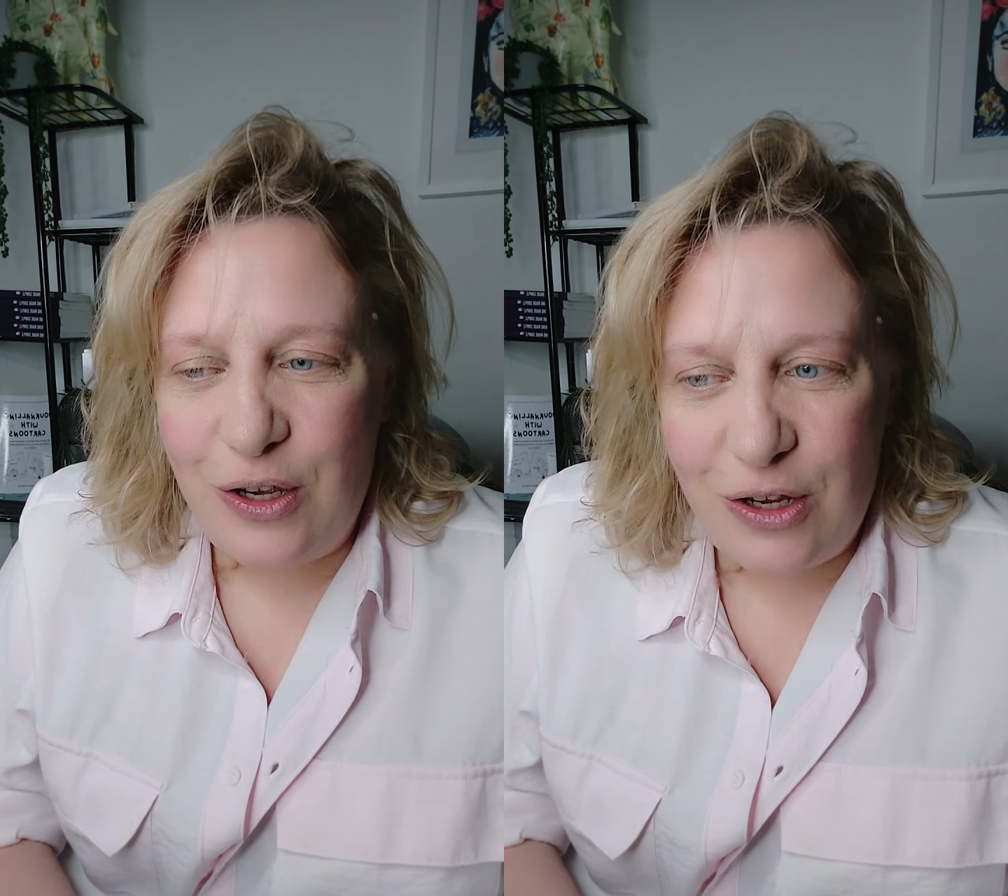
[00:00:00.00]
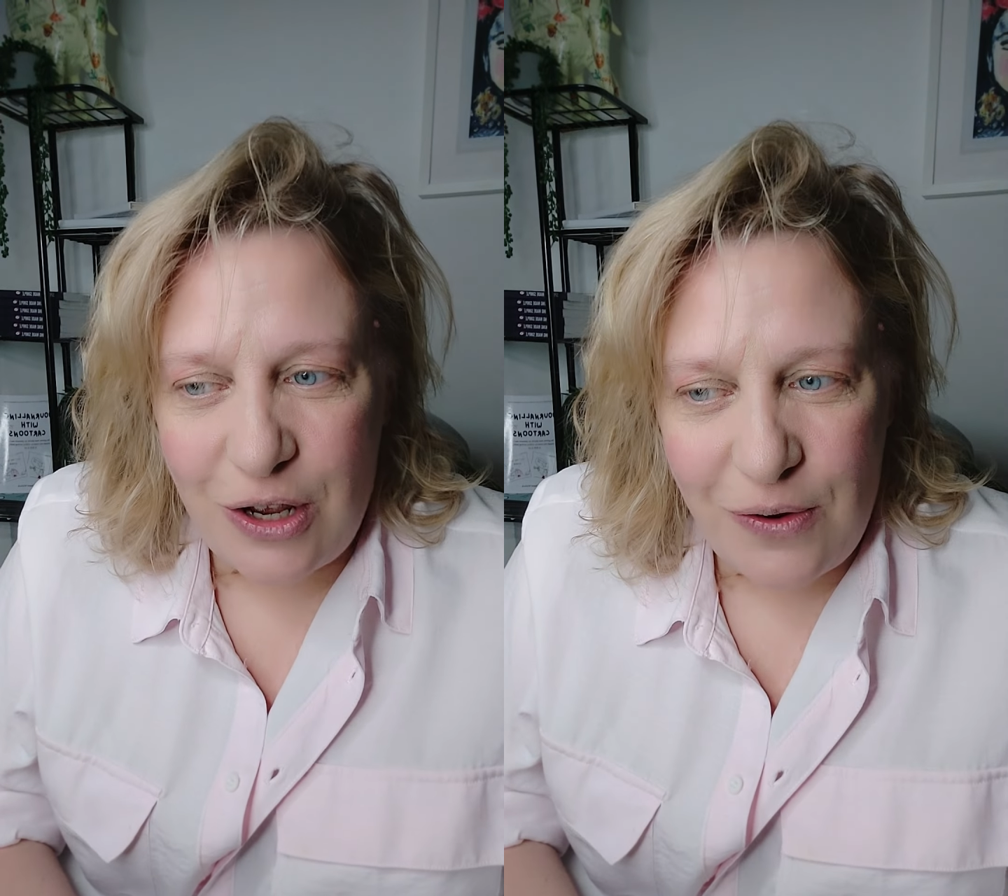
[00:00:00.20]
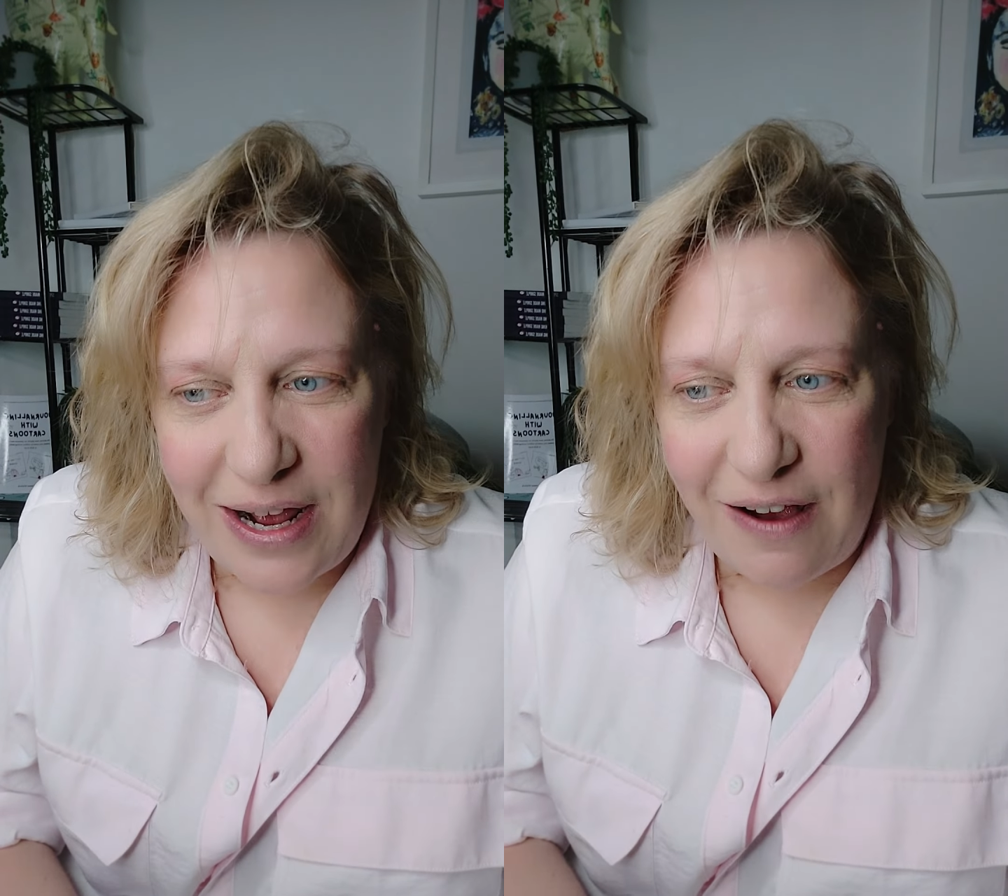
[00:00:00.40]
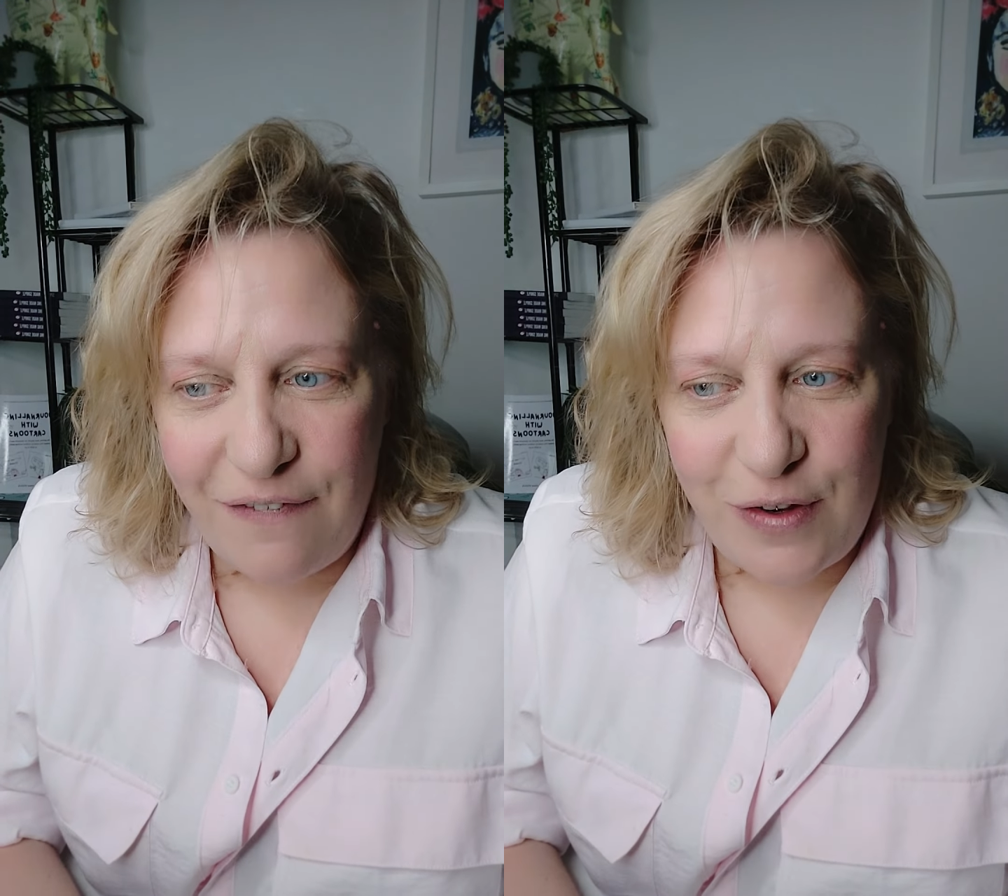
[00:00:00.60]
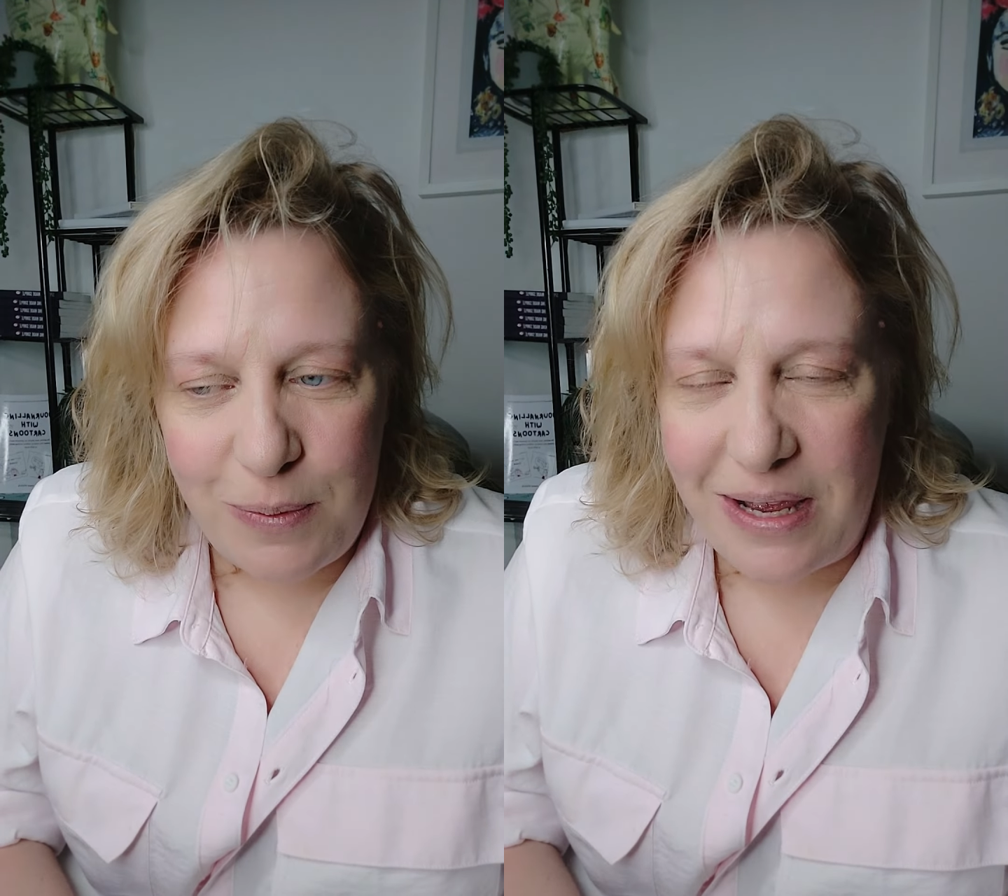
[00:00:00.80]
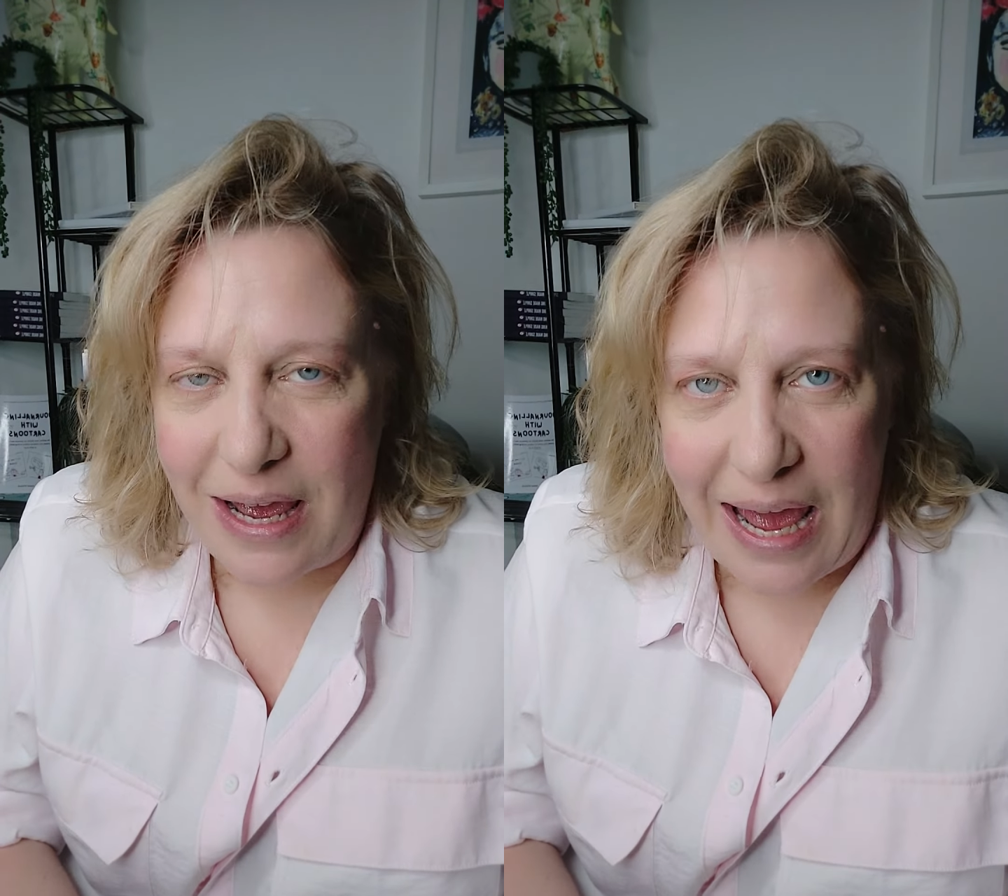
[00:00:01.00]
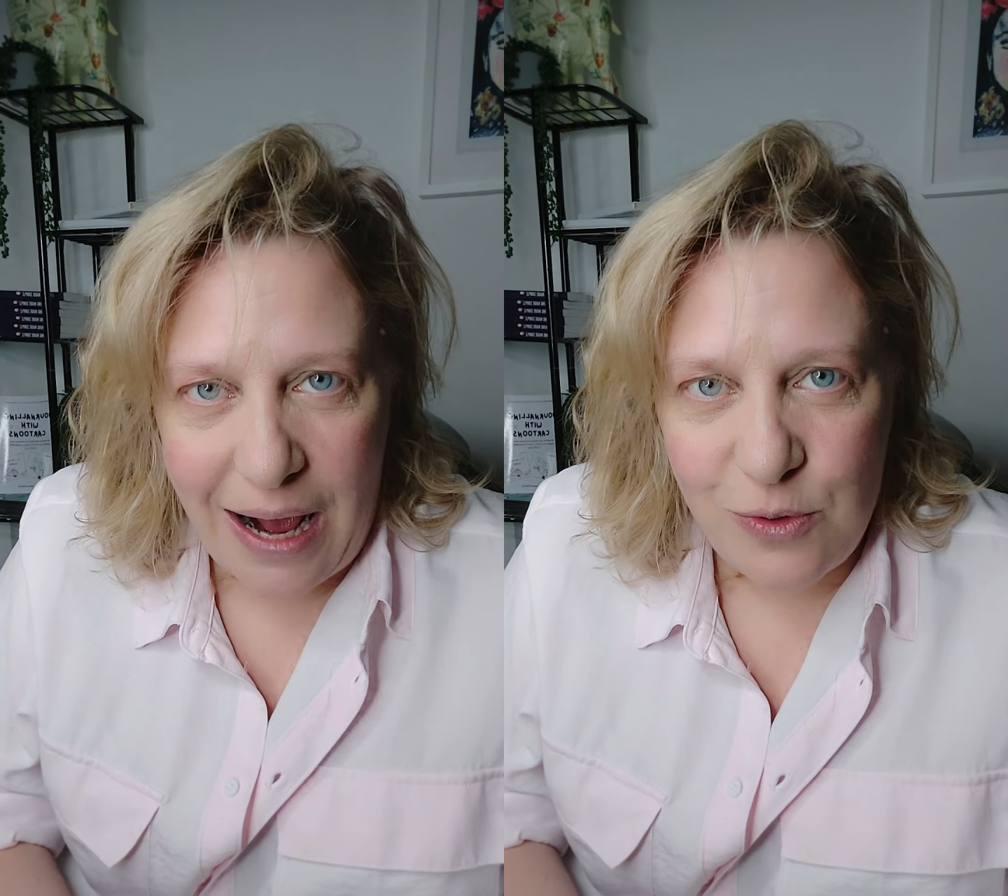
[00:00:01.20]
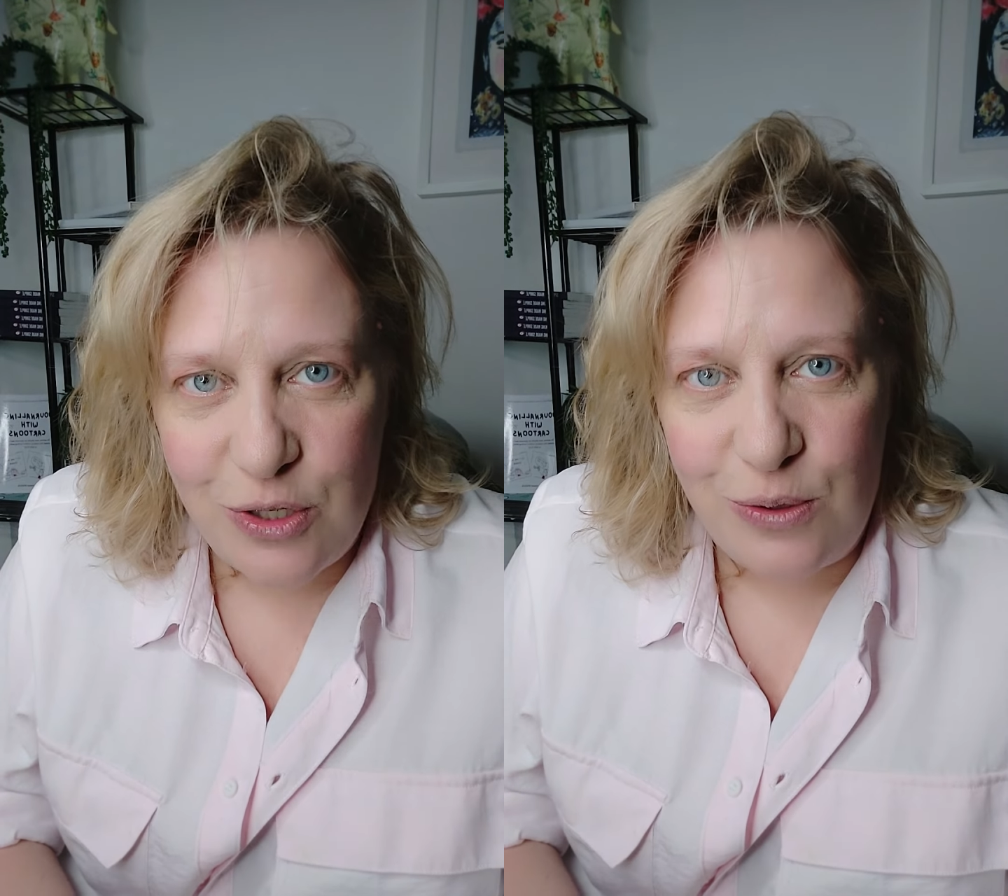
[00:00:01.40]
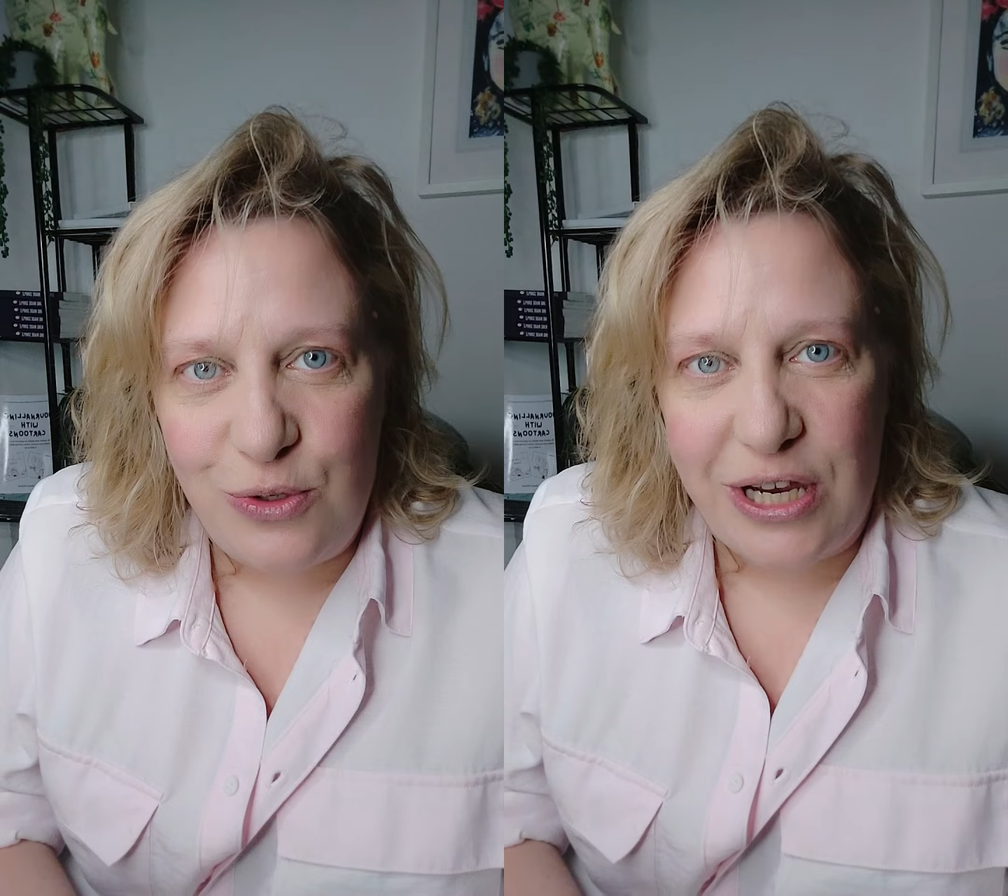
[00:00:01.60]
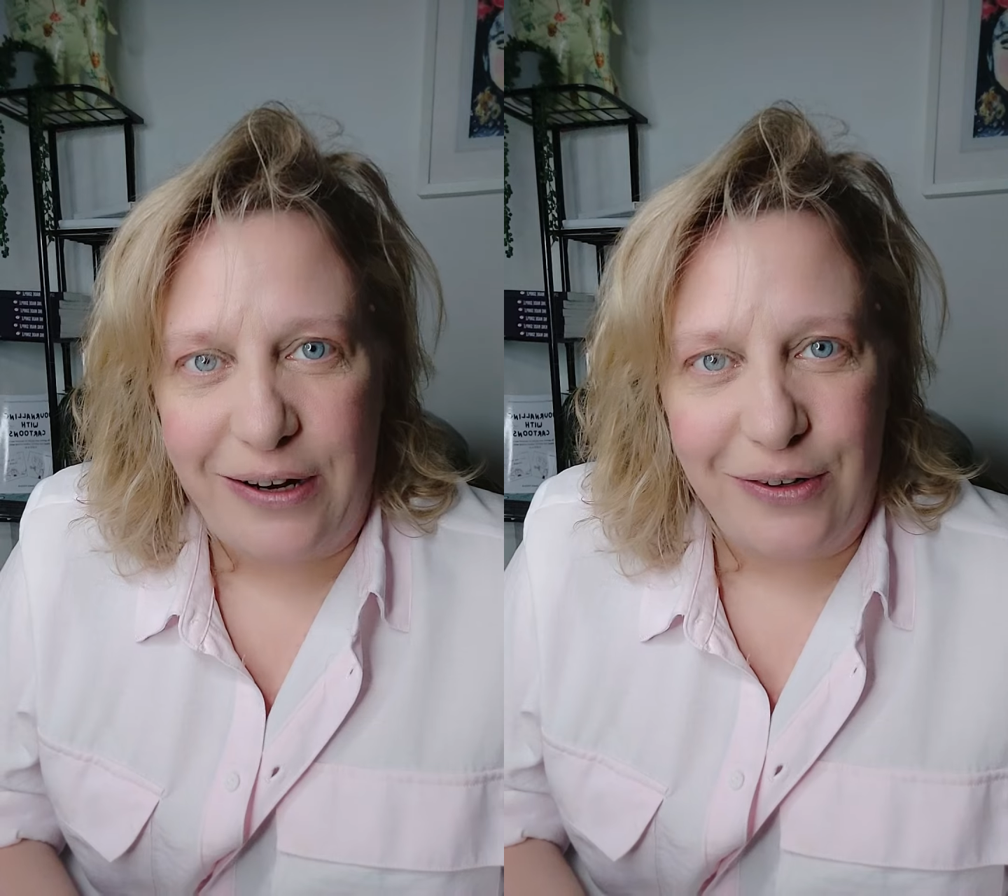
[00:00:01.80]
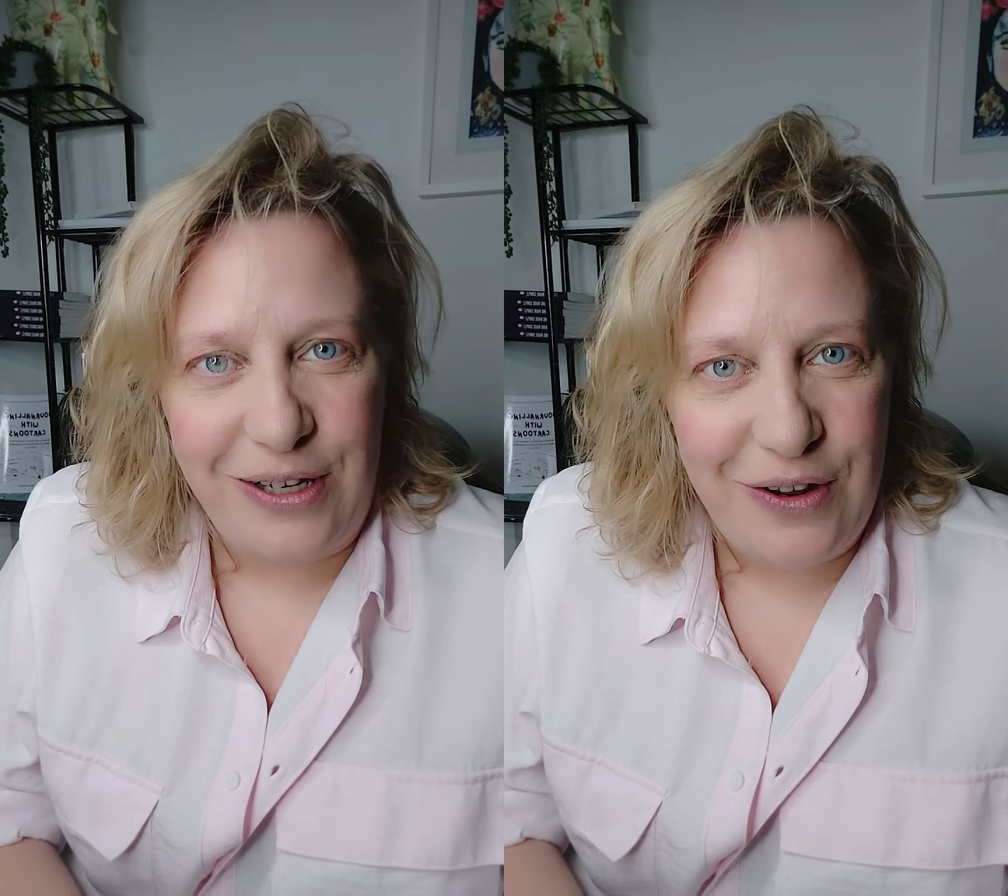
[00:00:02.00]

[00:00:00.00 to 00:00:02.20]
You don't have to be a how-to channel.